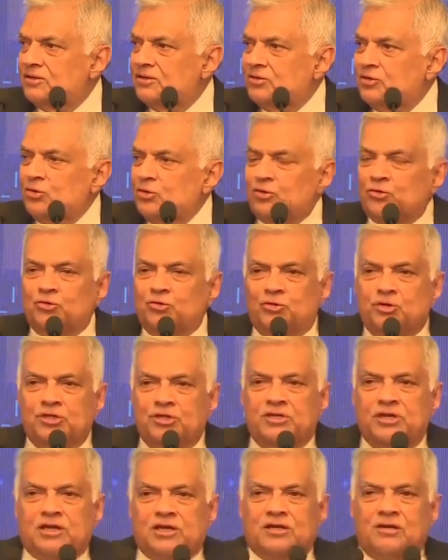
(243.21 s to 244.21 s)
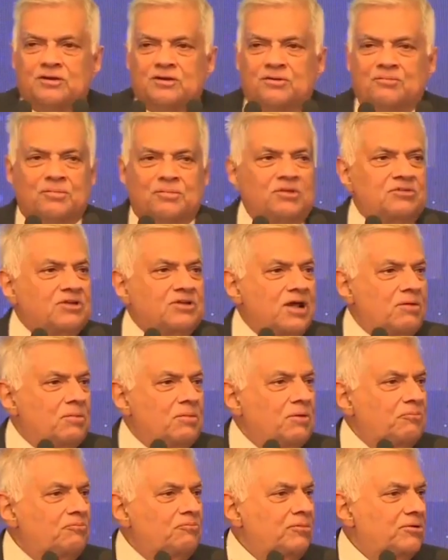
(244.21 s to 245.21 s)
Those who reject must come
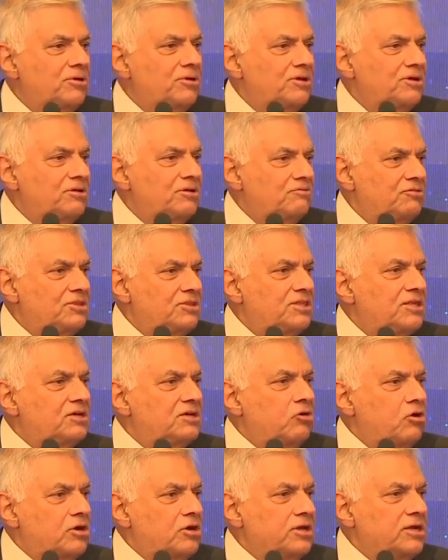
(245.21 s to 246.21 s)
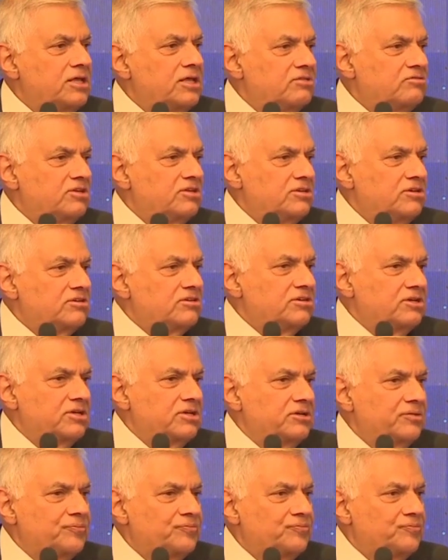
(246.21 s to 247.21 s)
up with the alternate suggestion.